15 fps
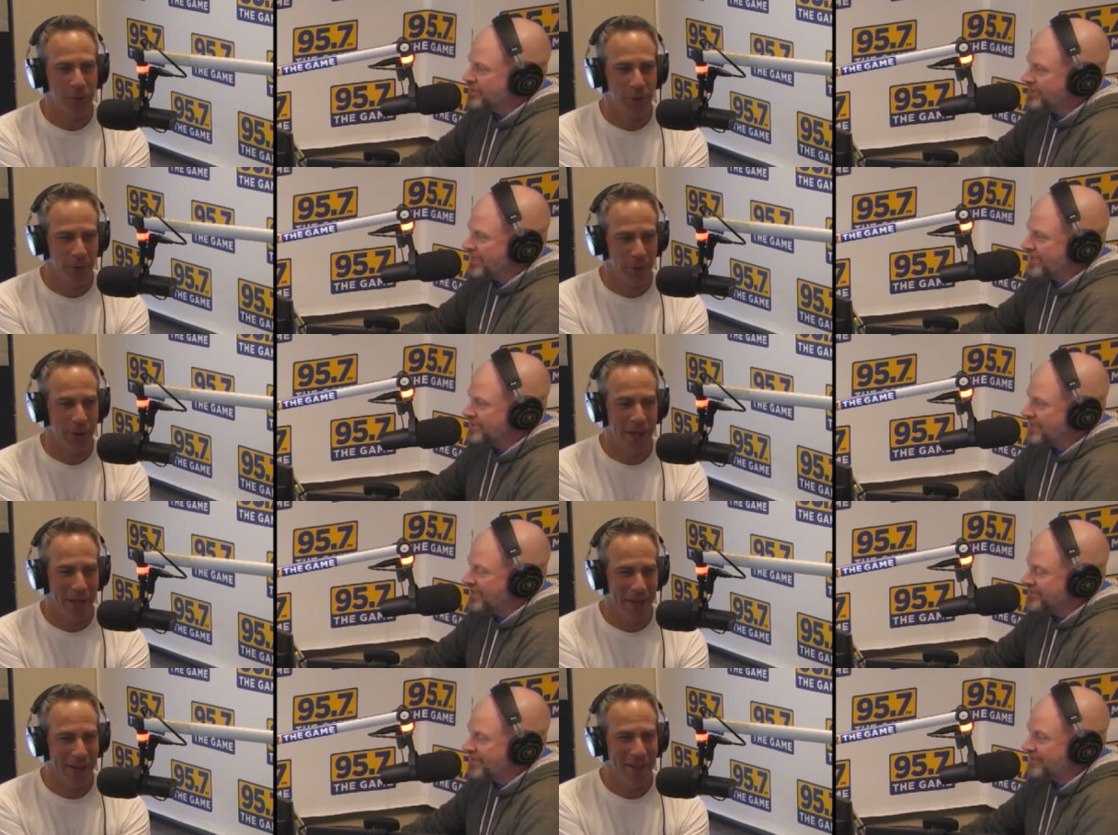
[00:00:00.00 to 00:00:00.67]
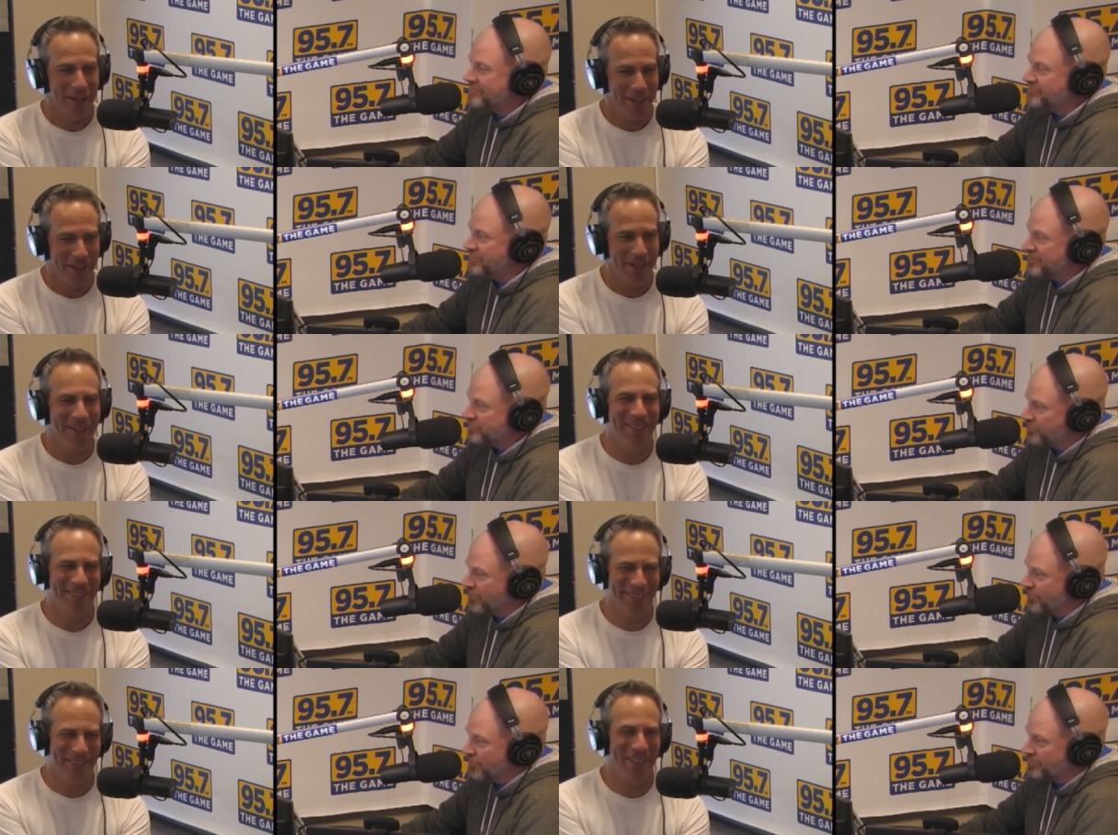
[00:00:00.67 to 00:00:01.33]
Speaker 1: again next week,
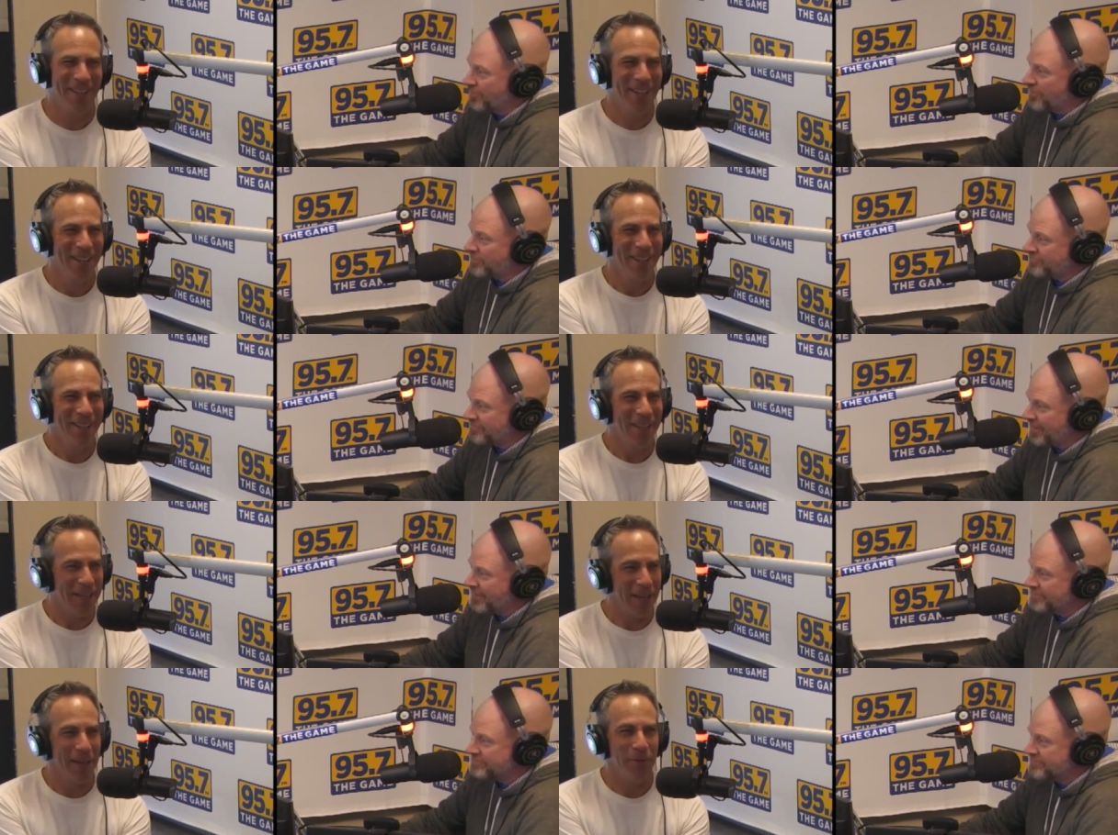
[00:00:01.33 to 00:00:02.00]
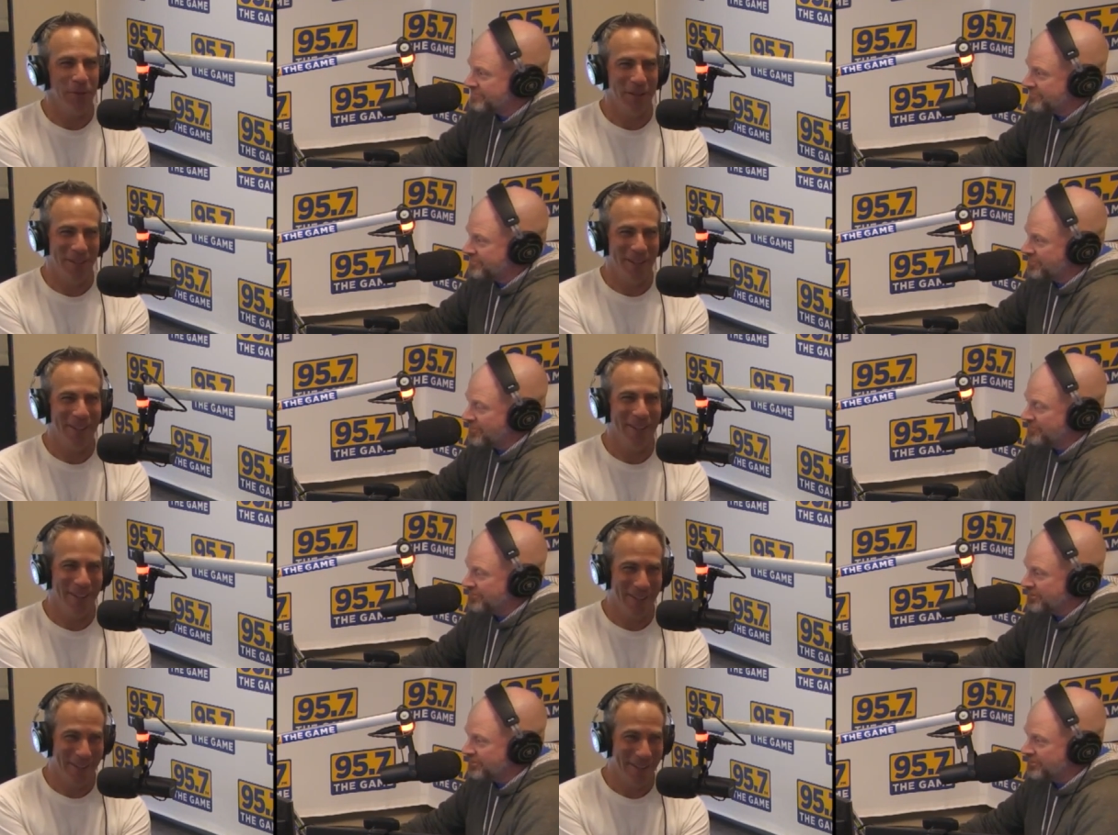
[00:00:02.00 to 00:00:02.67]
Roy, when Mark's out, because
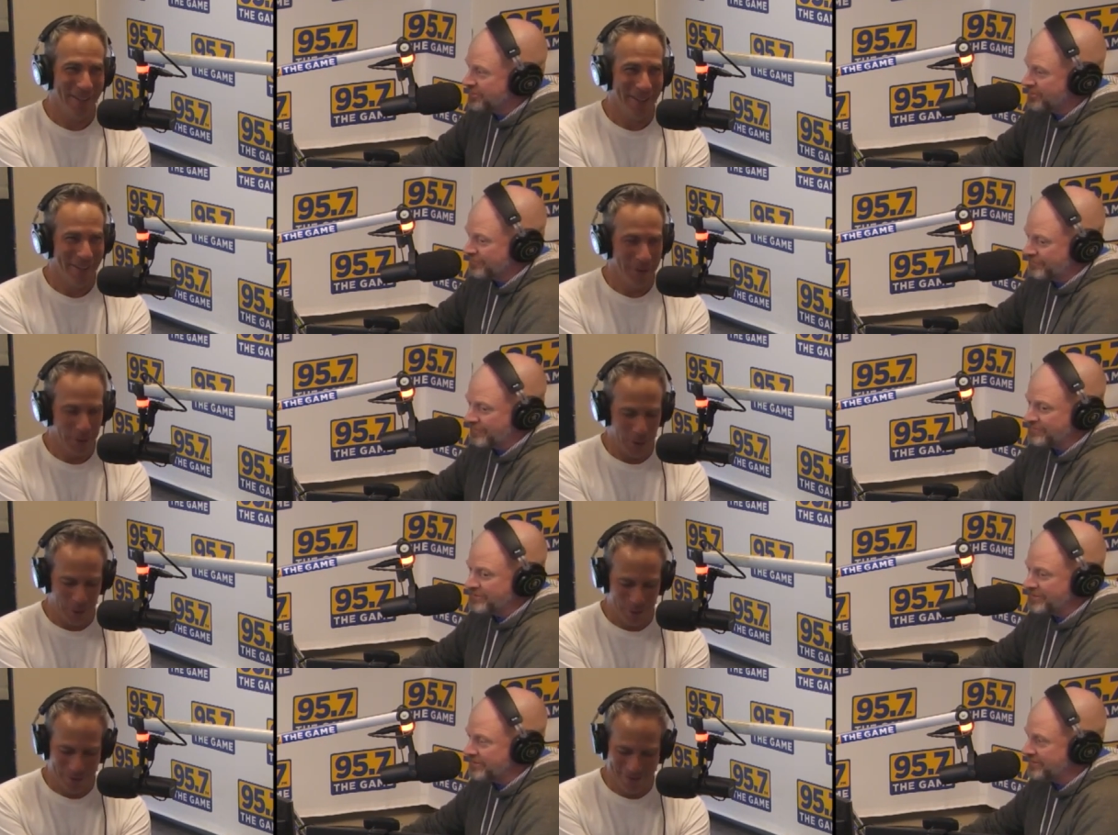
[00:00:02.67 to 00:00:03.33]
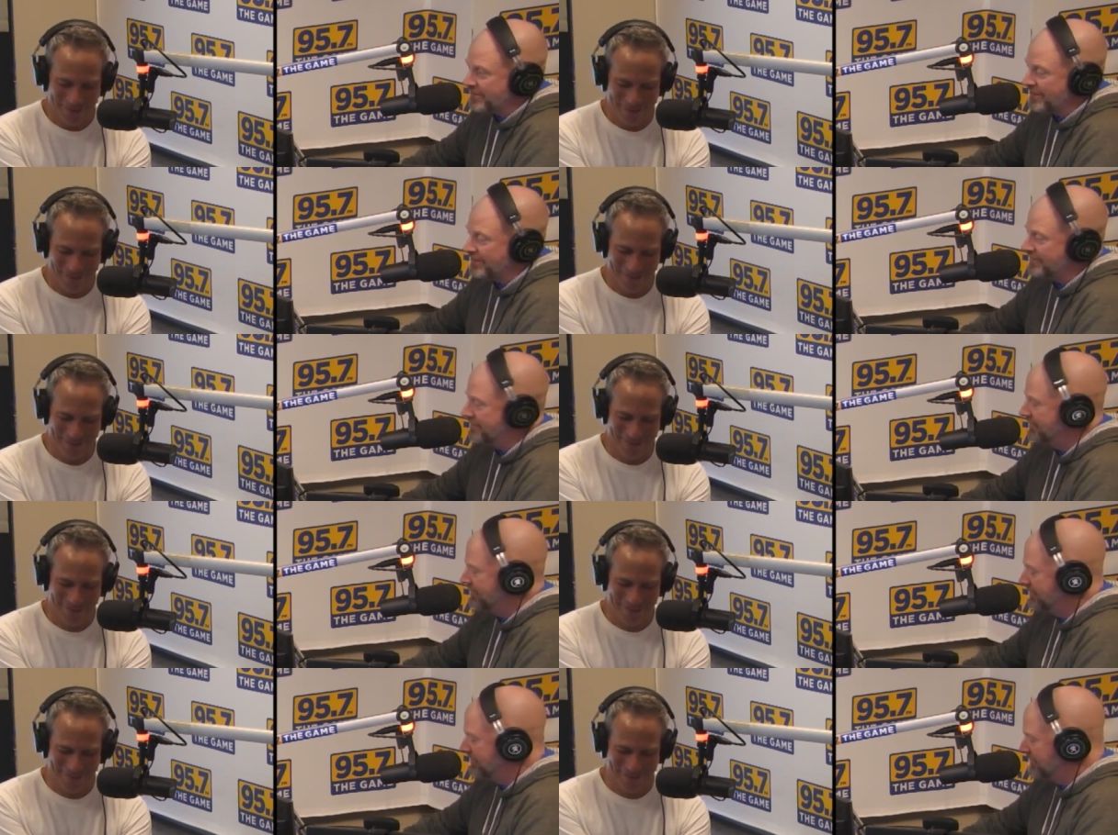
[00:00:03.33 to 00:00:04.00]
it'll be good to hear from you again.
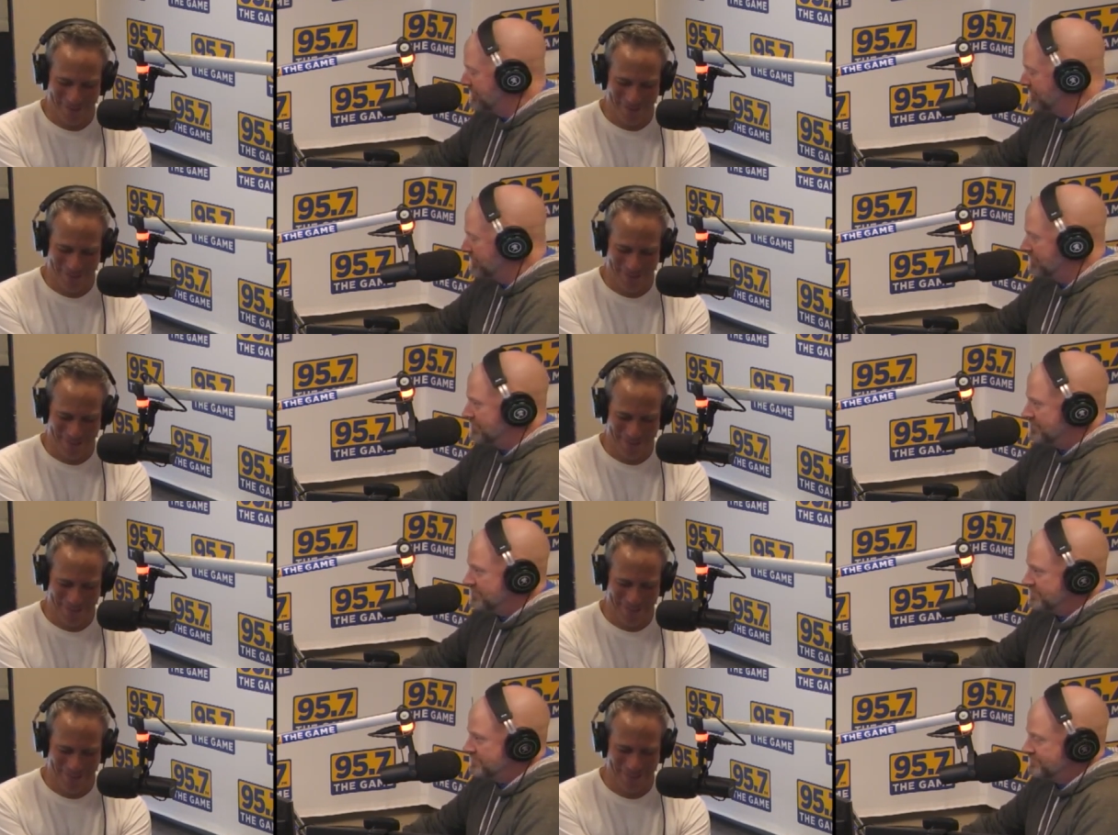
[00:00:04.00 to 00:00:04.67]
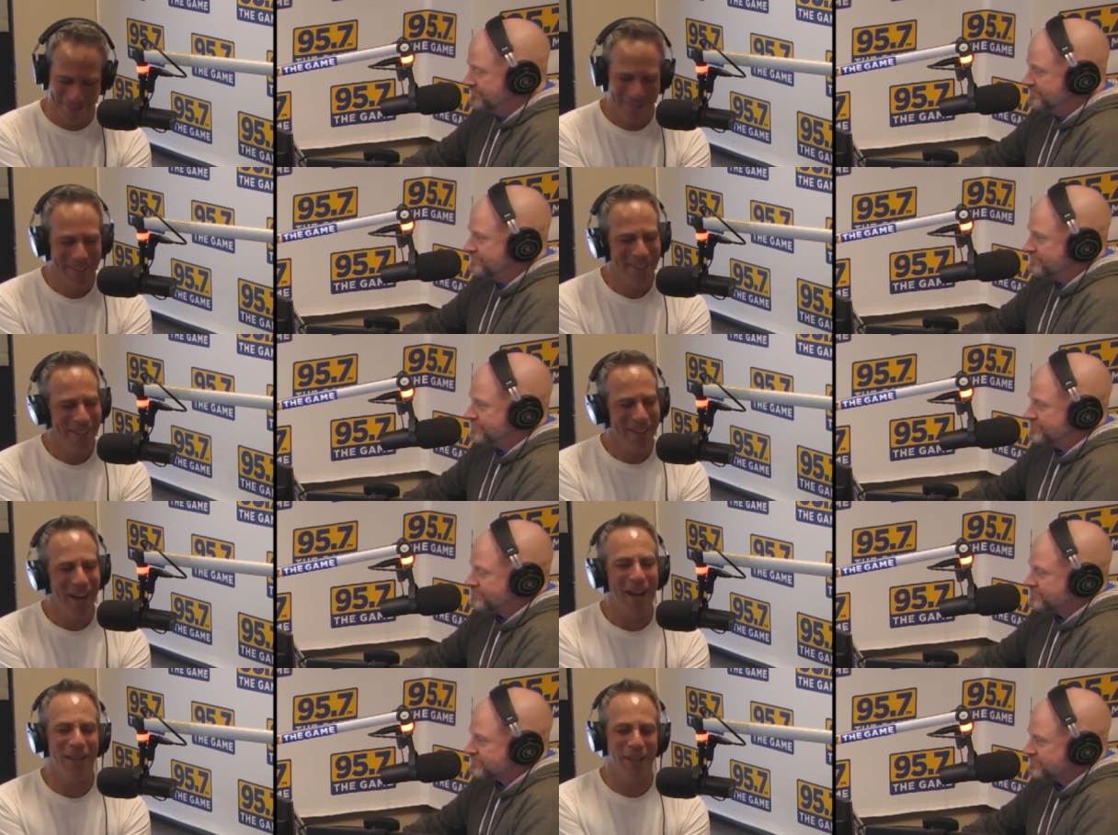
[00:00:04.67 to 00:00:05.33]

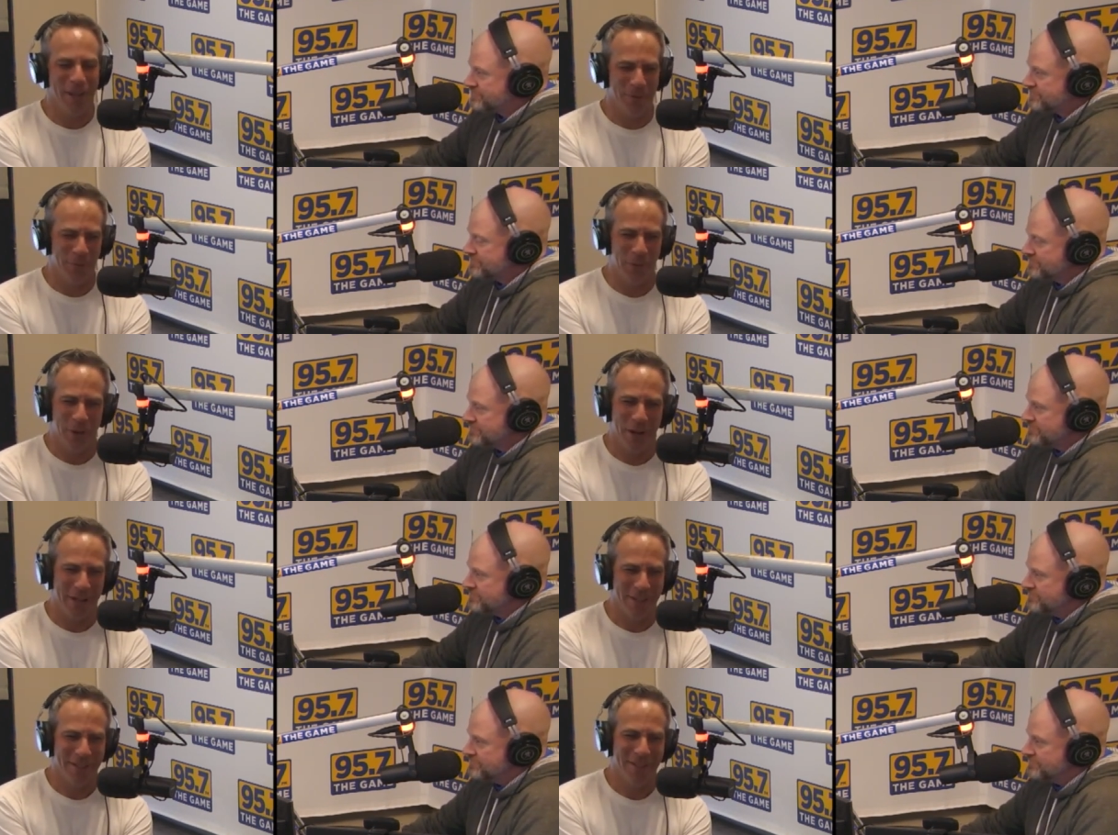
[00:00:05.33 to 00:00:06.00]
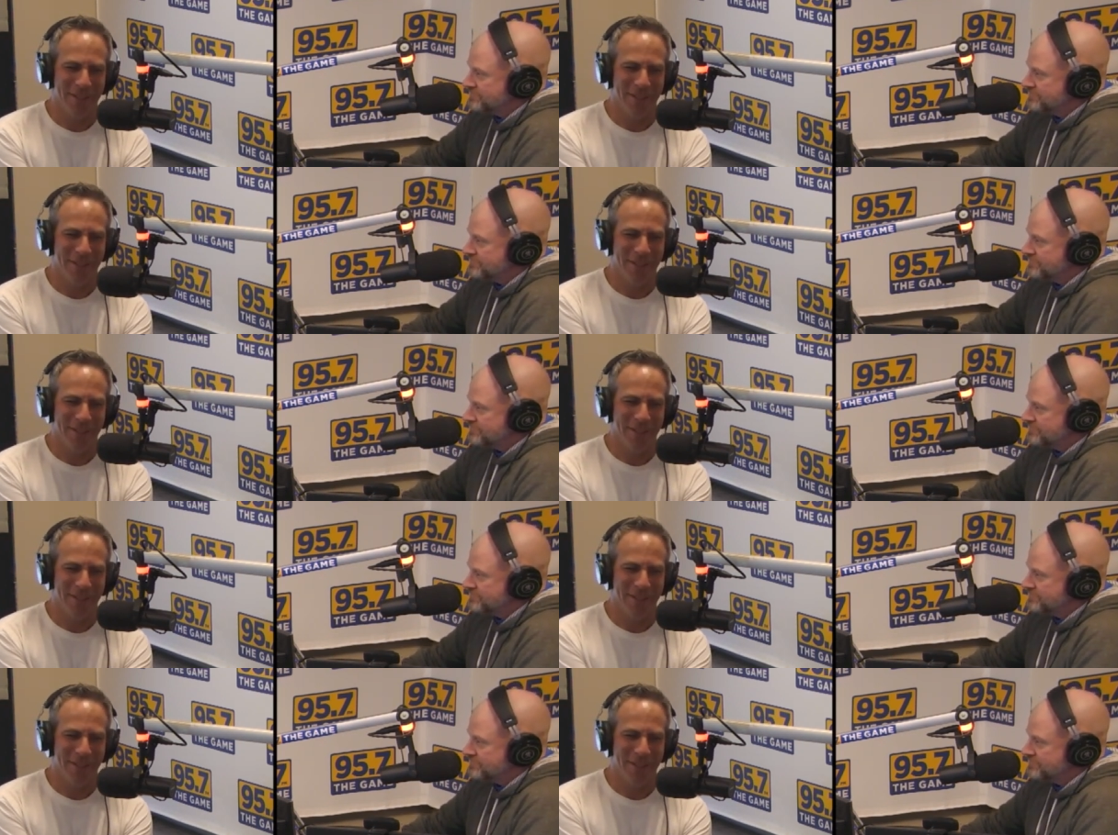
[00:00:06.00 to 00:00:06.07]
Speaker 2: I love Roy.